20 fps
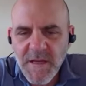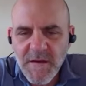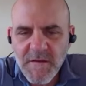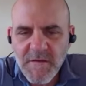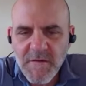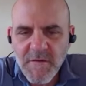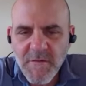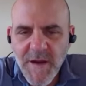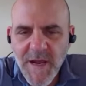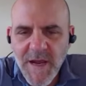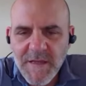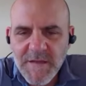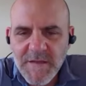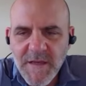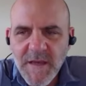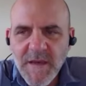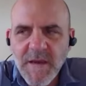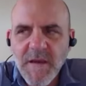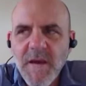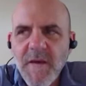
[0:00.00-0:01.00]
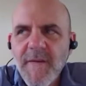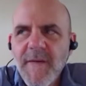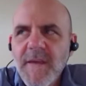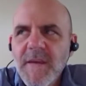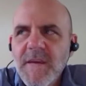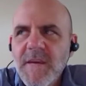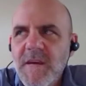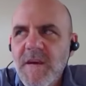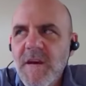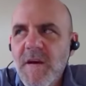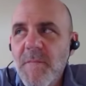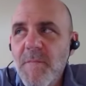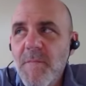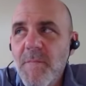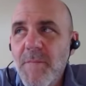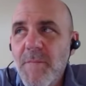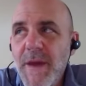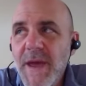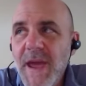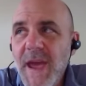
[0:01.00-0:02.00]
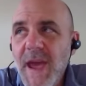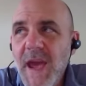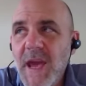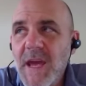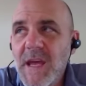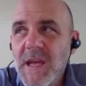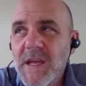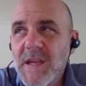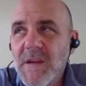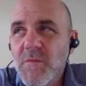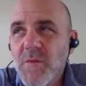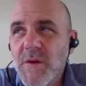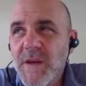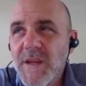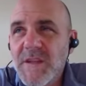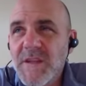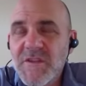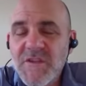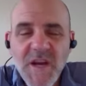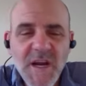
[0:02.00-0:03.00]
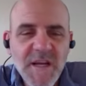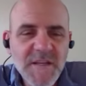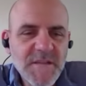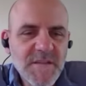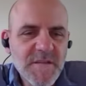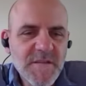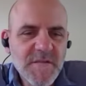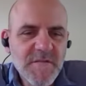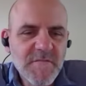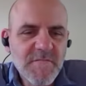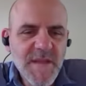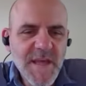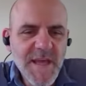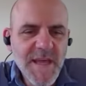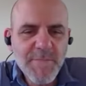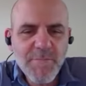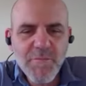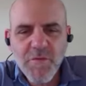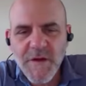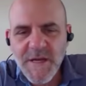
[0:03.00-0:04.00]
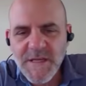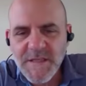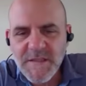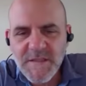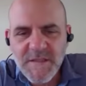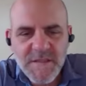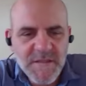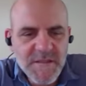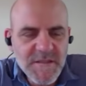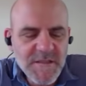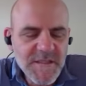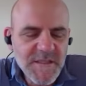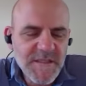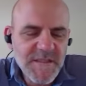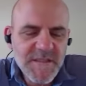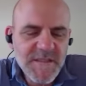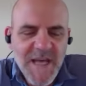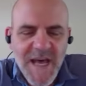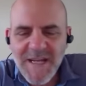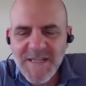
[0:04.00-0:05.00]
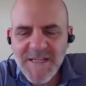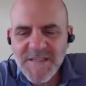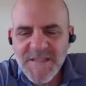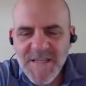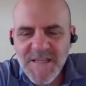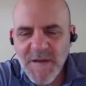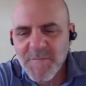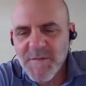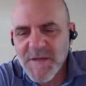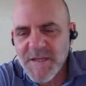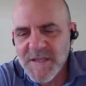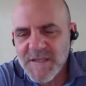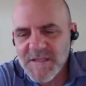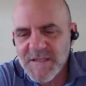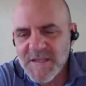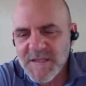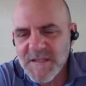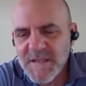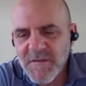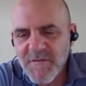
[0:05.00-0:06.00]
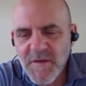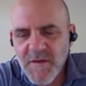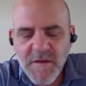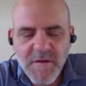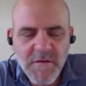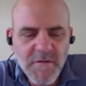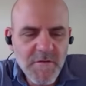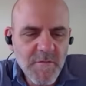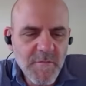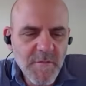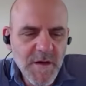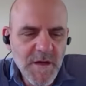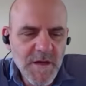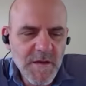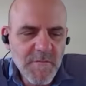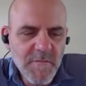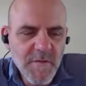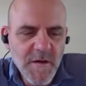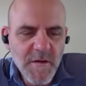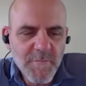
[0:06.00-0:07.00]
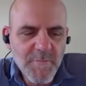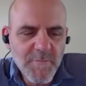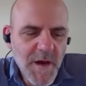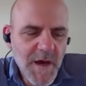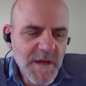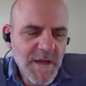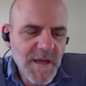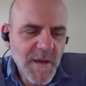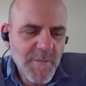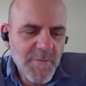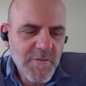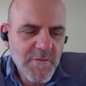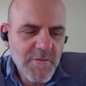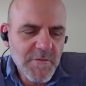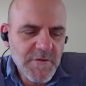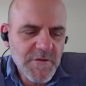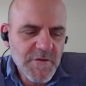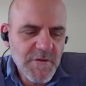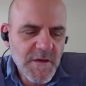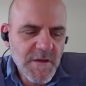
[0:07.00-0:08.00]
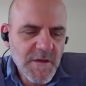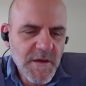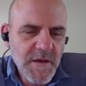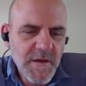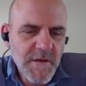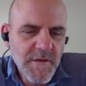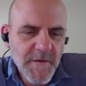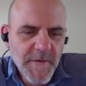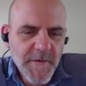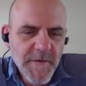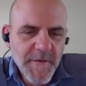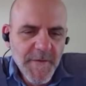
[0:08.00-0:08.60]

interacting, compared with just their presence? Is that something that's significant, or am I barking up the wrong tree there?